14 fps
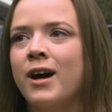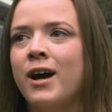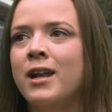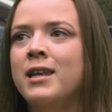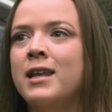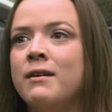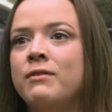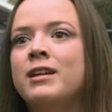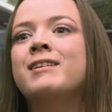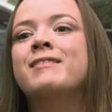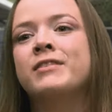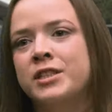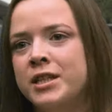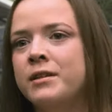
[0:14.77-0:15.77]
a level
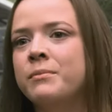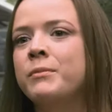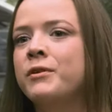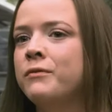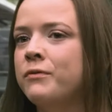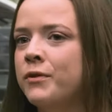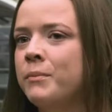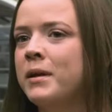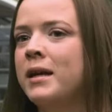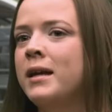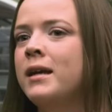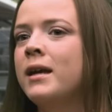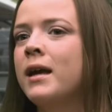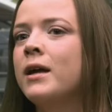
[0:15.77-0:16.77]
of achievement for
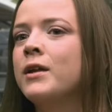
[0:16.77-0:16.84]
me,